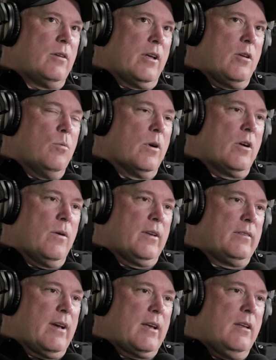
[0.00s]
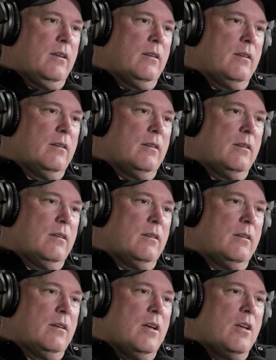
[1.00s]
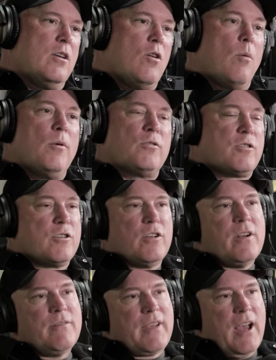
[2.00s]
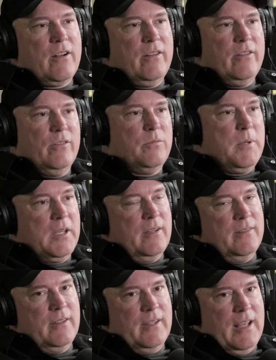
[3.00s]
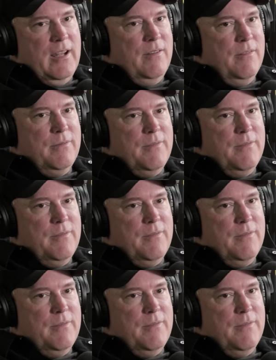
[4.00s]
like you were going second? Yes, we were. You almost should have counted those, because at the end of a